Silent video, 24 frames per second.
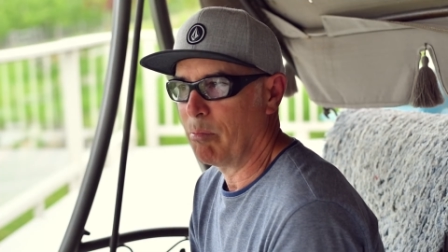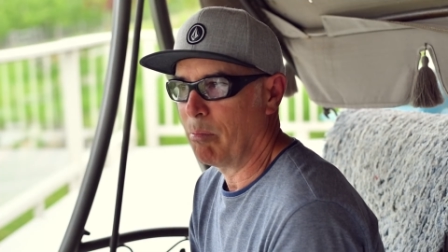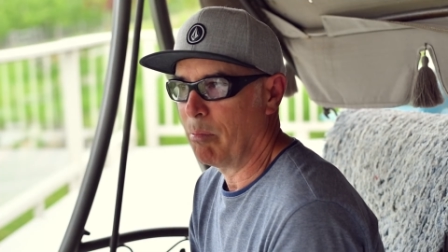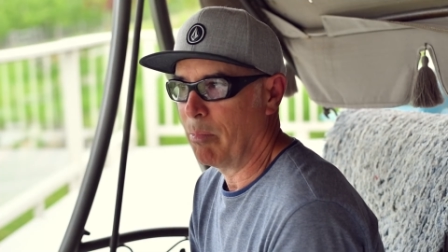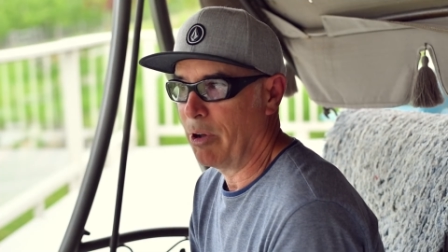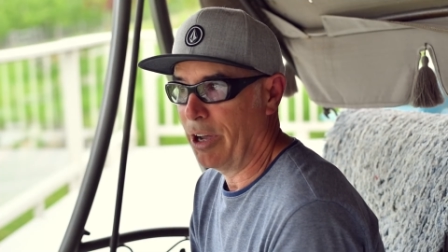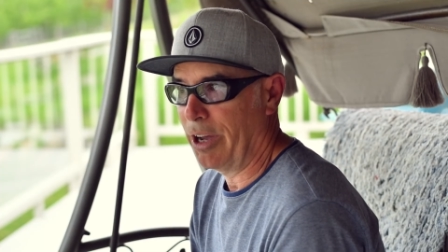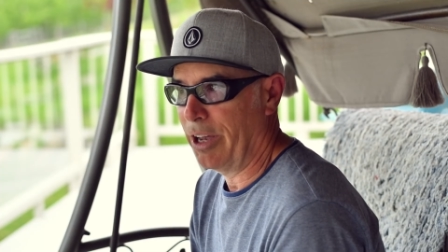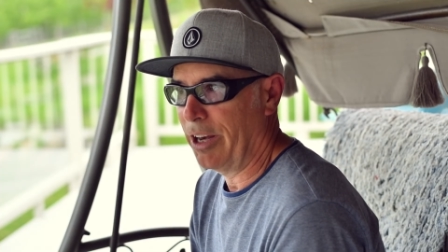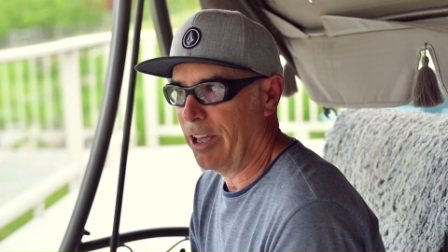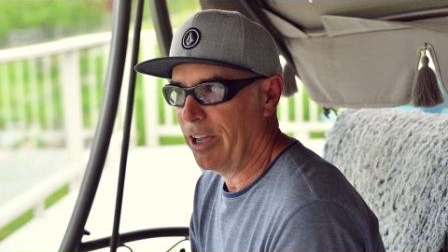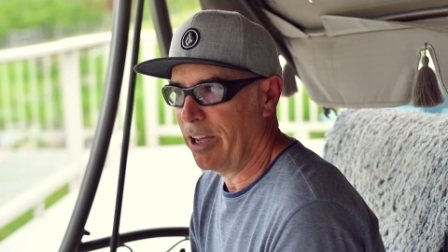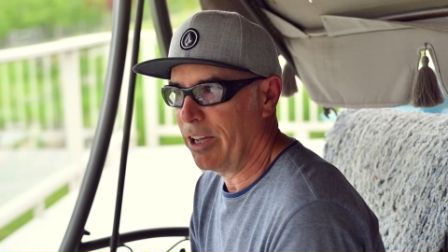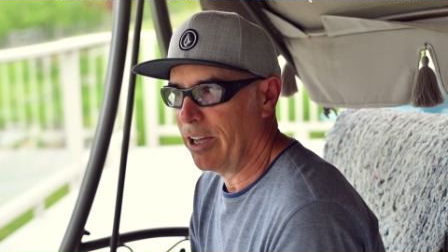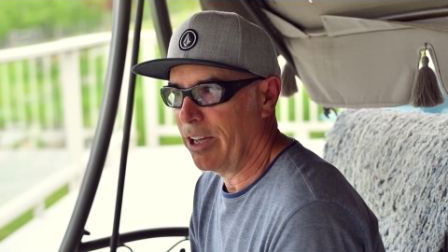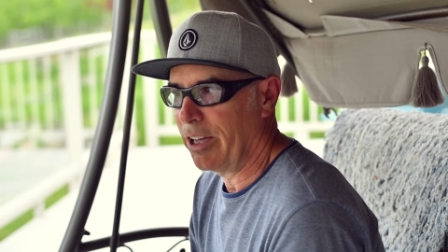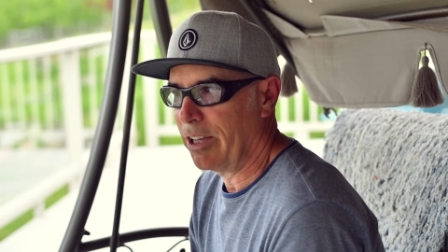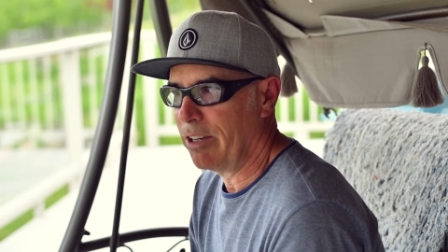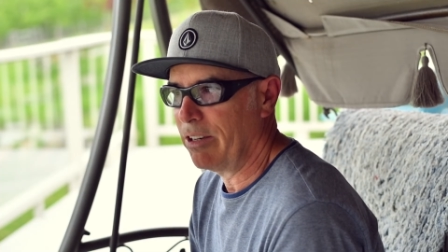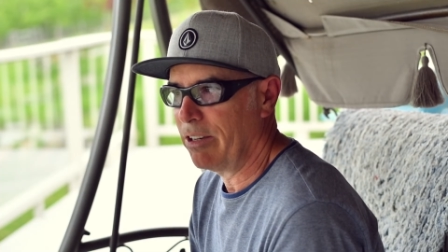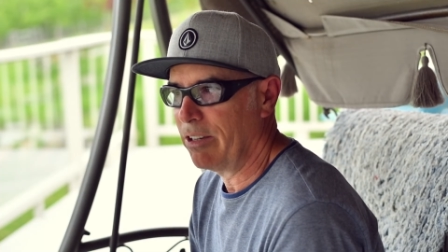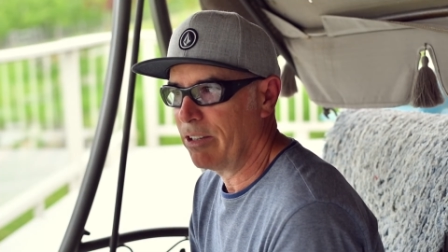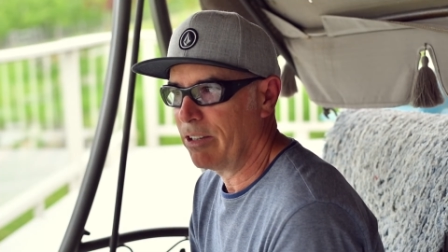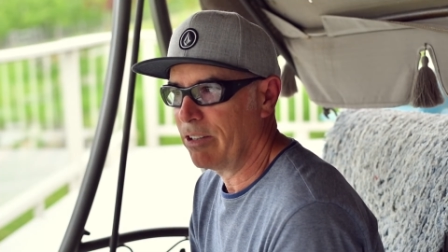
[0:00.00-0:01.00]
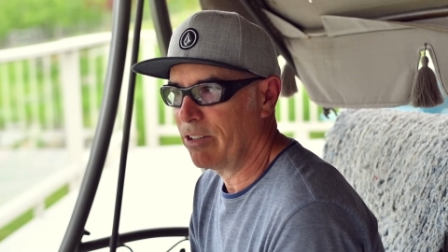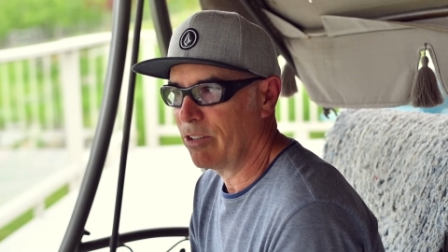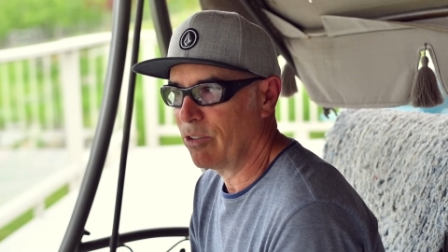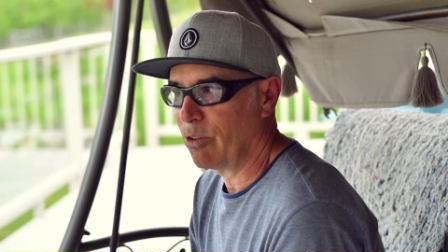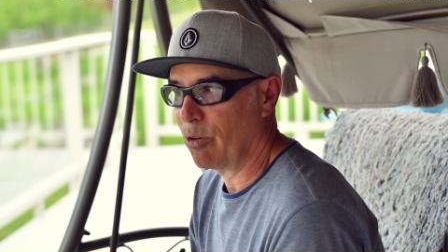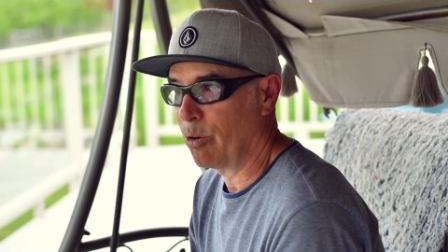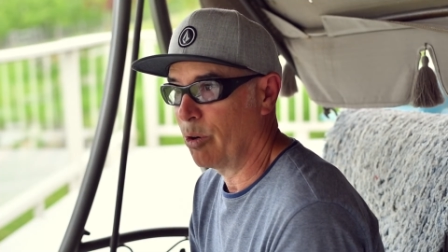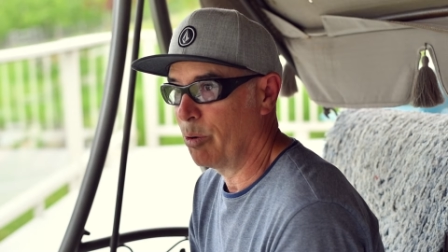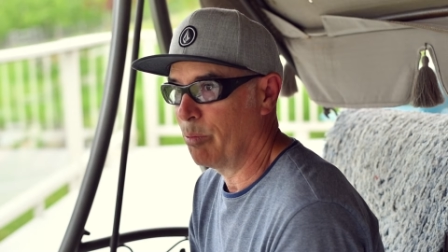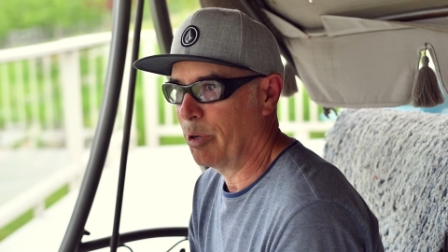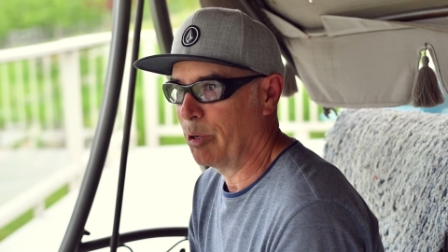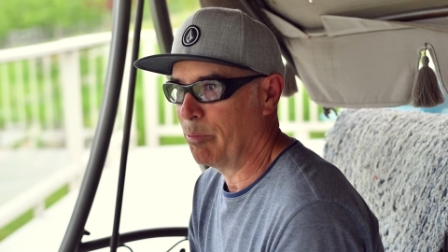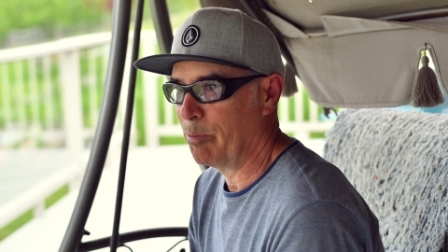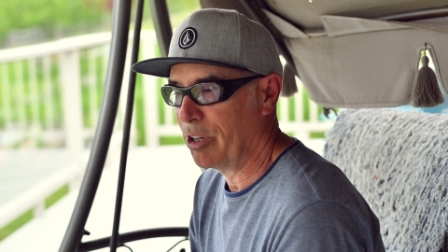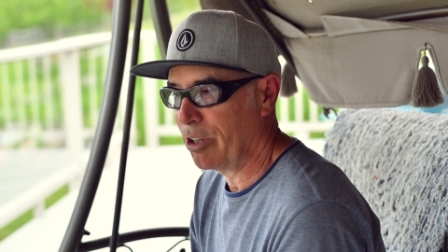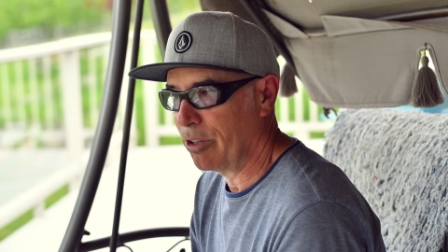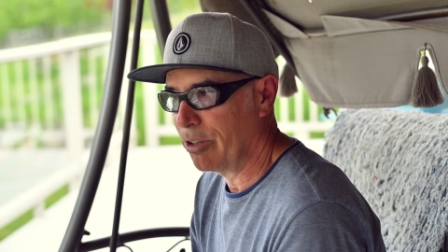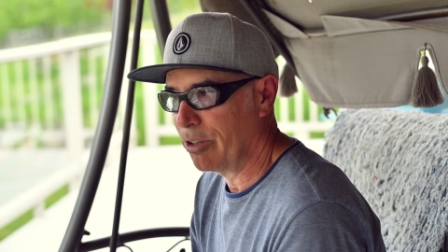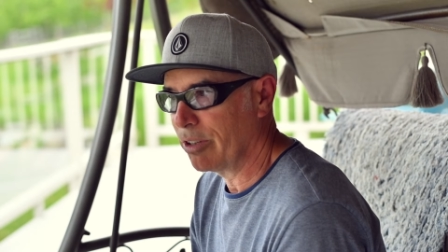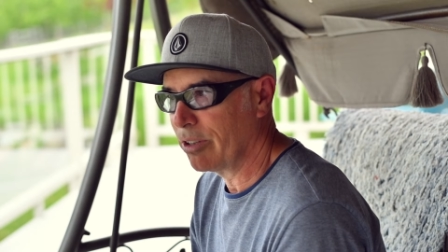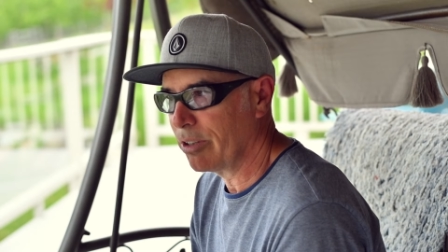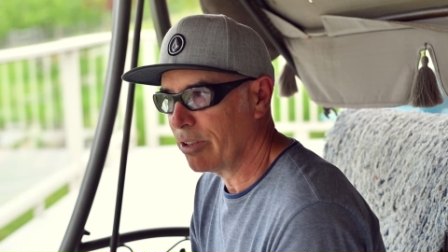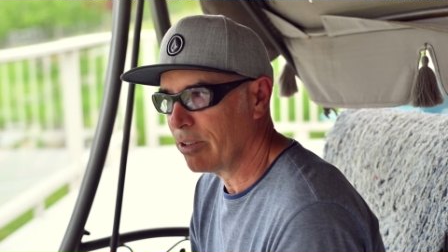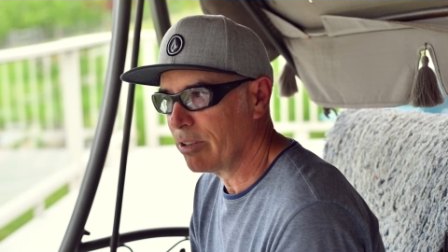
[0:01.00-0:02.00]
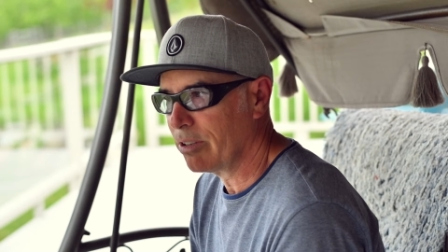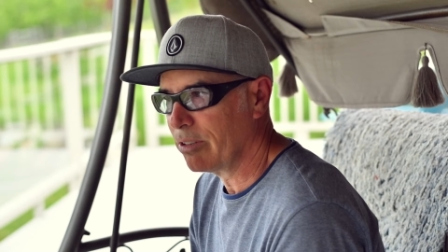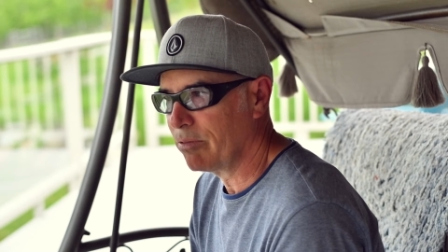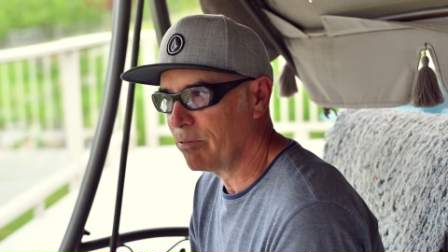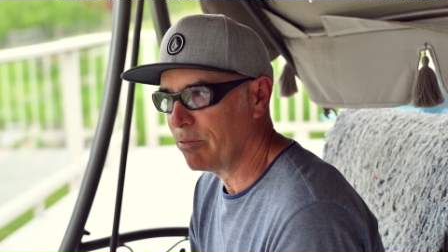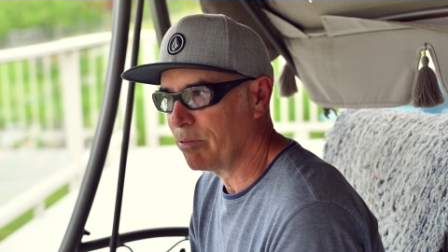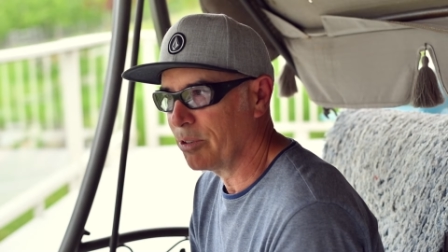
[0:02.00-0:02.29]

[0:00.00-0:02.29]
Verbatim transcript: my dad or my mother.